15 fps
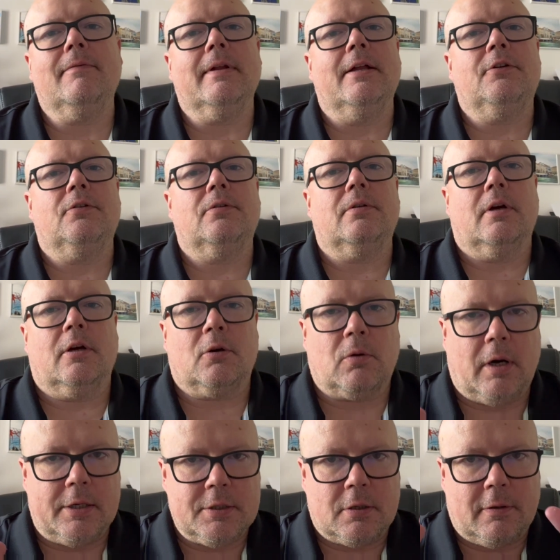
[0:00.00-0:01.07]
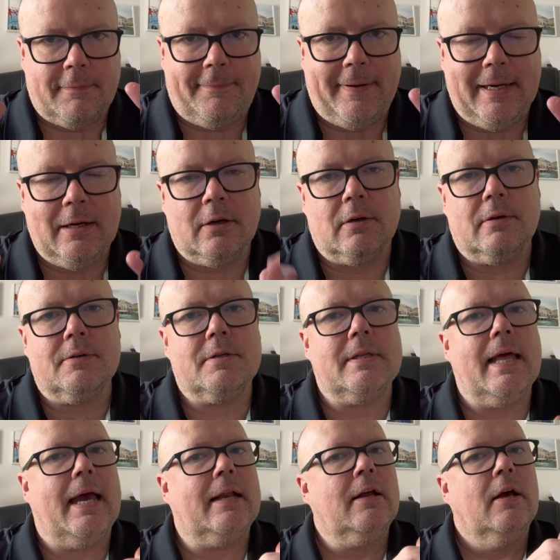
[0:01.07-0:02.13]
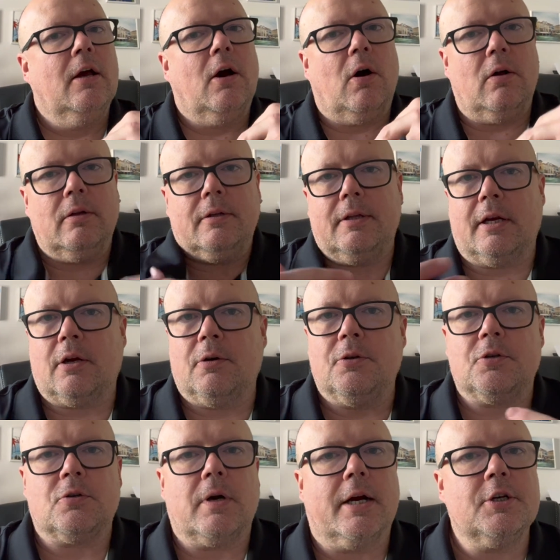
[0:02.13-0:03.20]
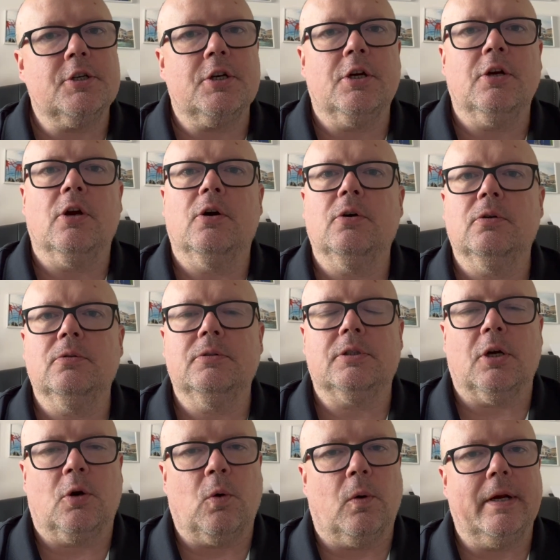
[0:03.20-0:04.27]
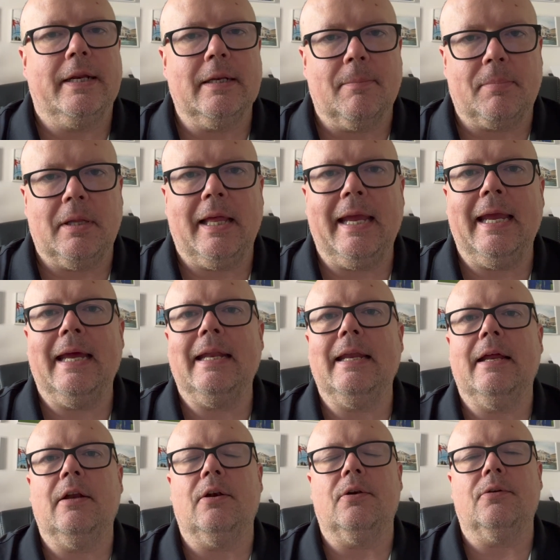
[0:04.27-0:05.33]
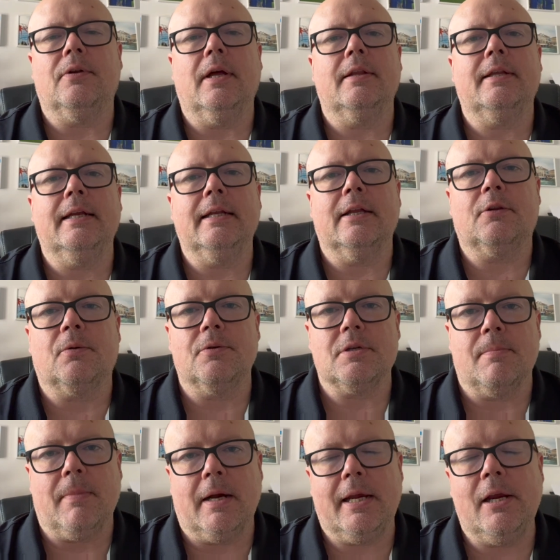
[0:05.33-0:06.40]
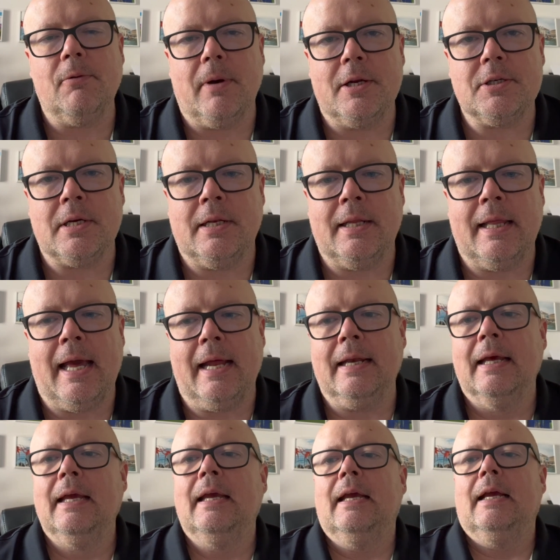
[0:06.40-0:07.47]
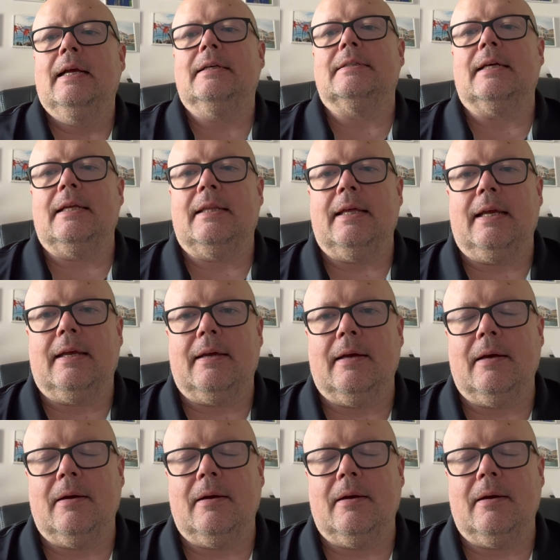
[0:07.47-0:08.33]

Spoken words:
Let's cross our fingers that all of the construction goes according to plan and there's nothing that throws a monkey wrench into that, because I think